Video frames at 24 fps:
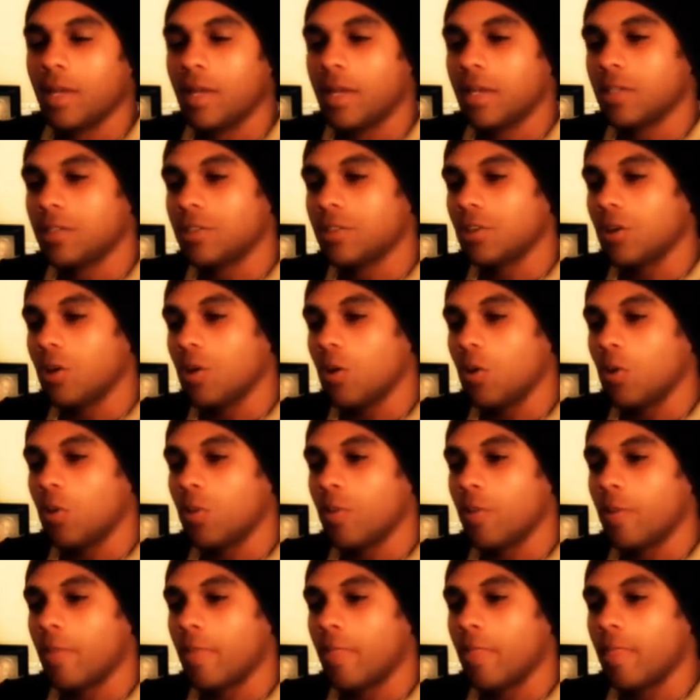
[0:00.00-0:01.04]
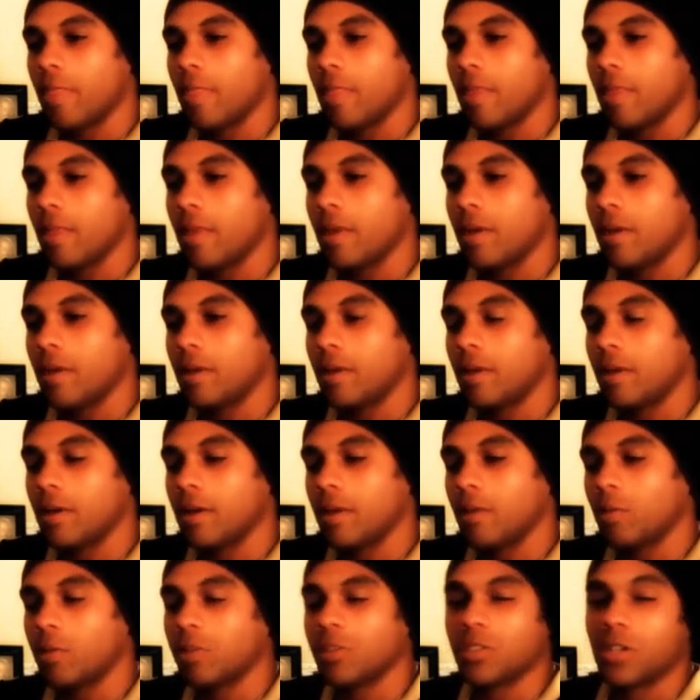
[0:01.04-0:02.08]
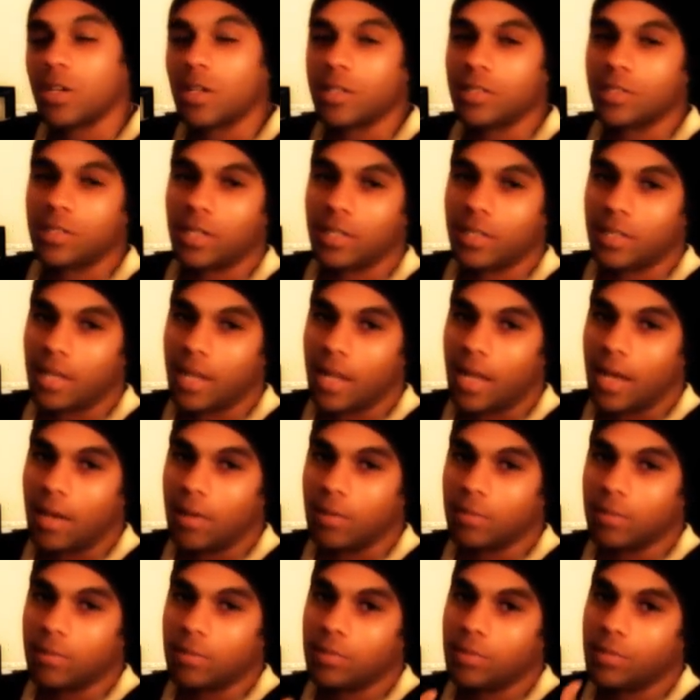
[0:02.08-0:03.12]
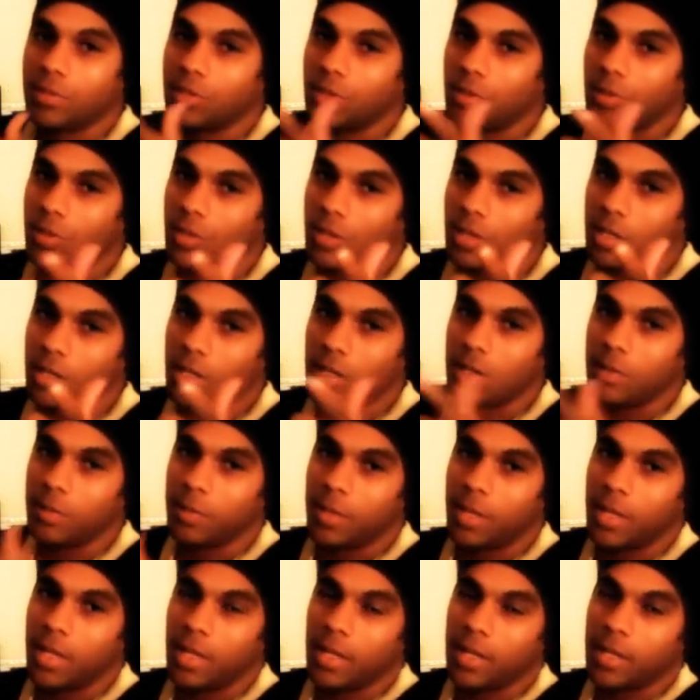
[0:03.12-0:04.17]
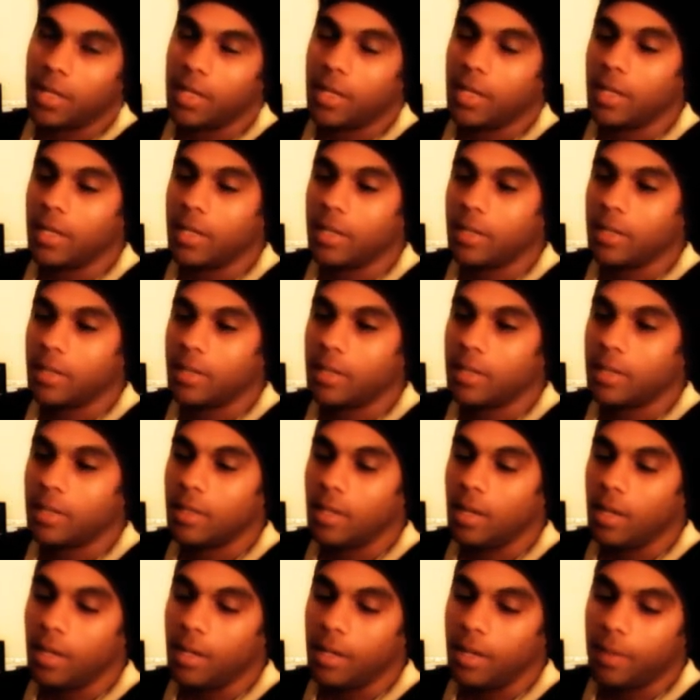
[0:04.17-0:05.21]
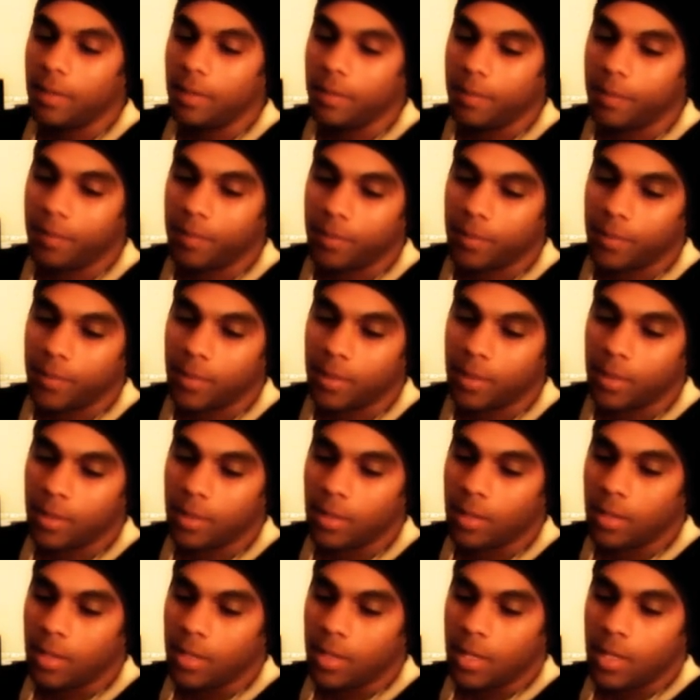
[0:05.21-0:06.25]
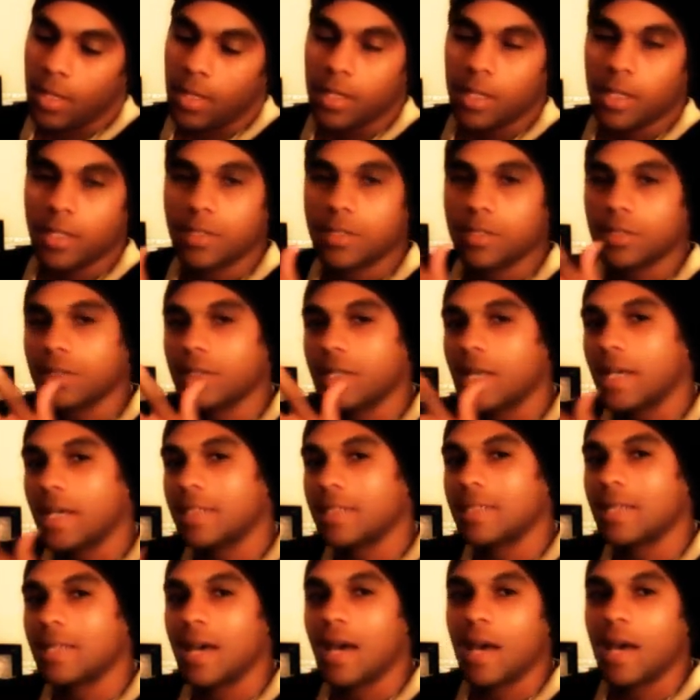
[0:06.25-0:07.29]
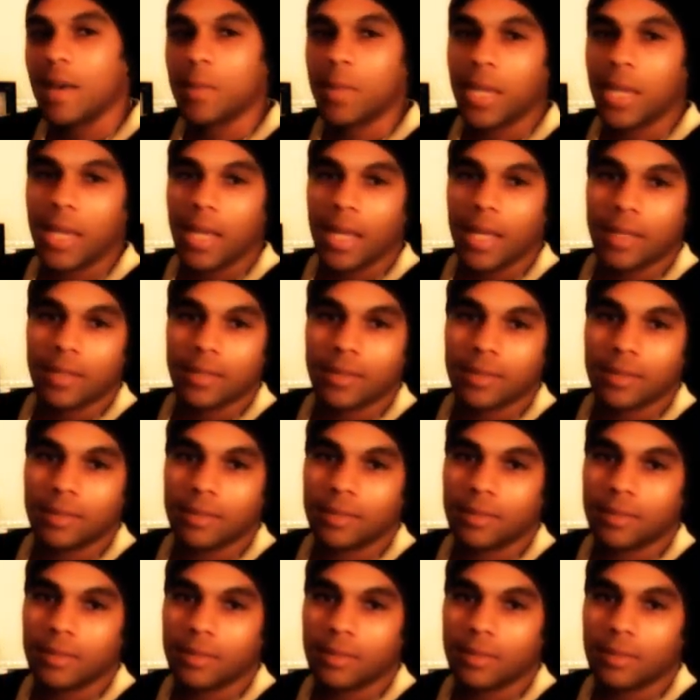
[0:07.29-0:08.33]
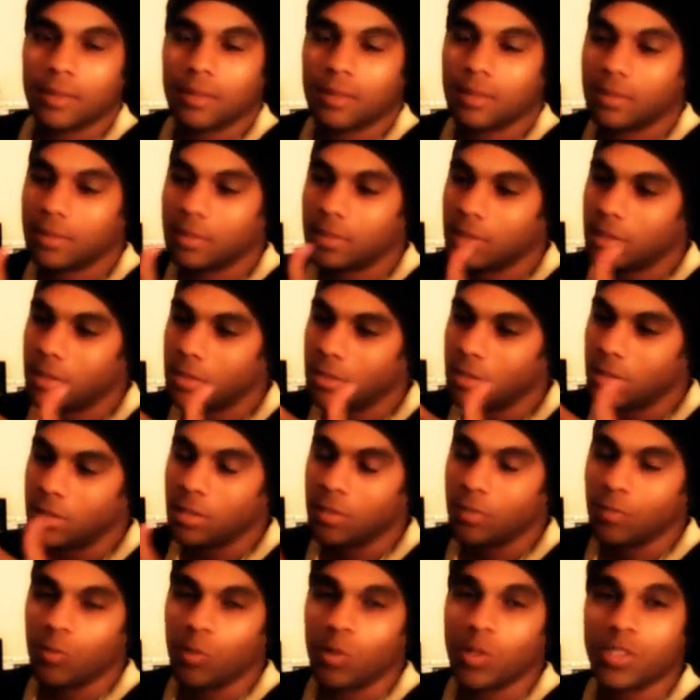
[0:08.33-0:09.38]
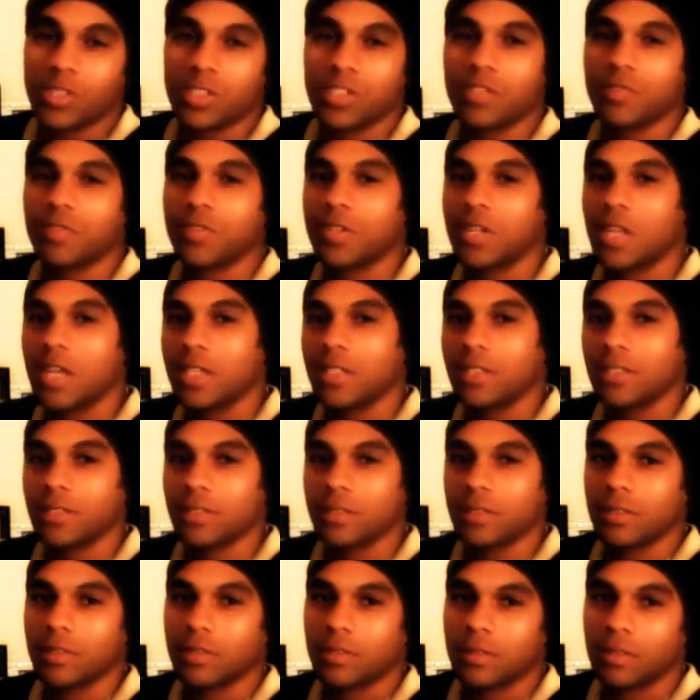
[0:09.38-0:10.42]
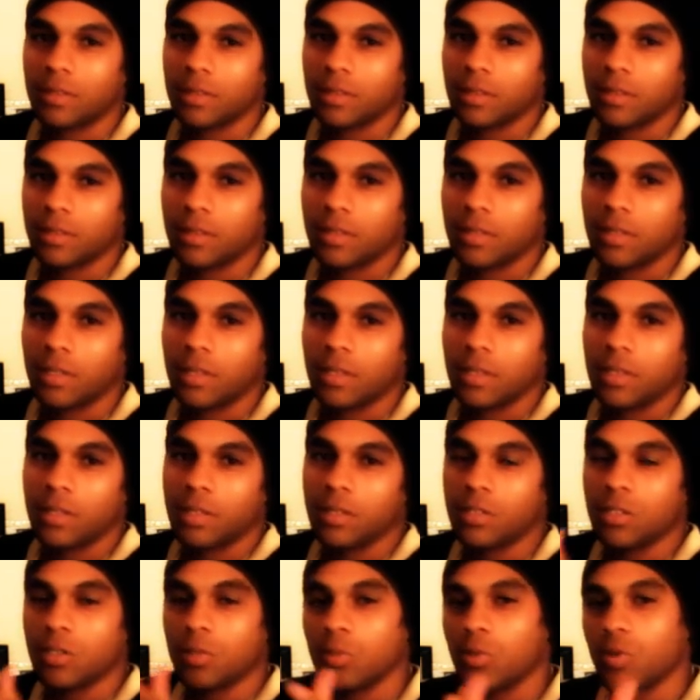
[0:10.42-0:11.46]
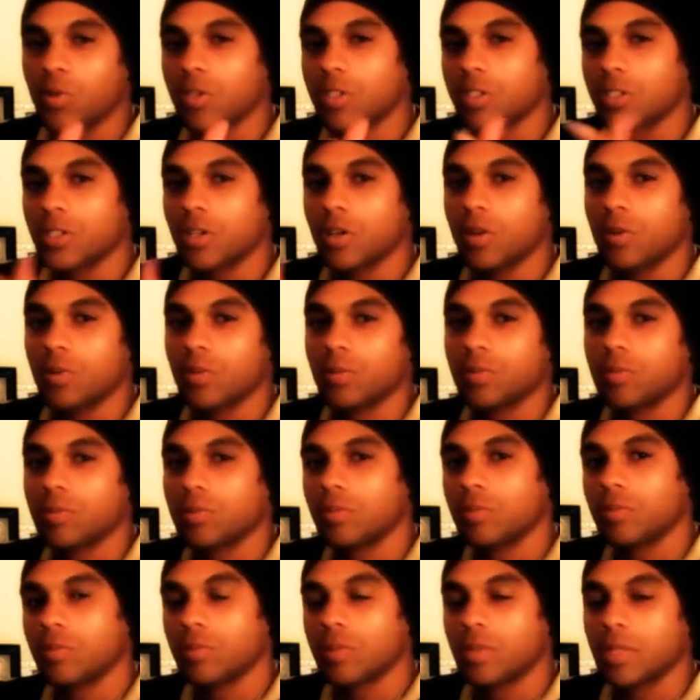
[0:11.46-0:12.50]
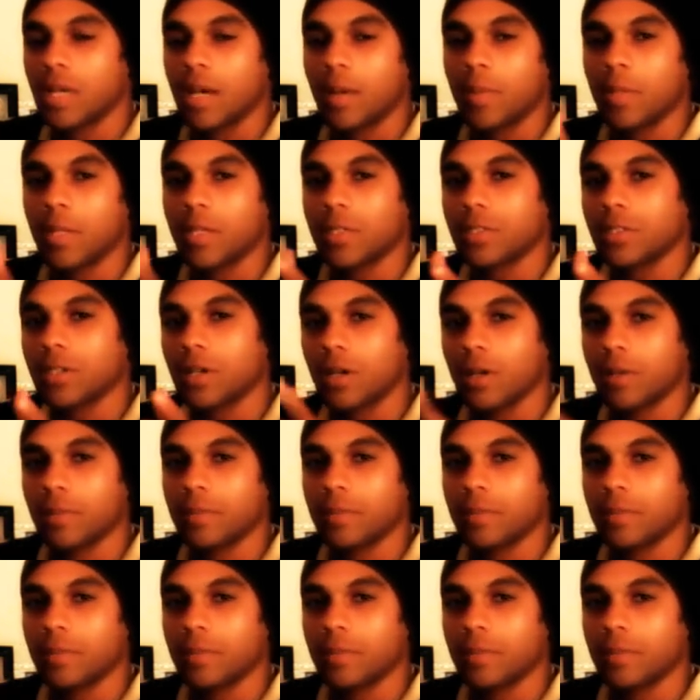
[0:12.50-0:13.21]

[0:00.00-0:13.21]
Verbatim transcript: So uh, I want y'all to check that out. Show your love, man. And um, until next time, man. This is Voices of a Nation. Your boy Zoe. God bless y'all.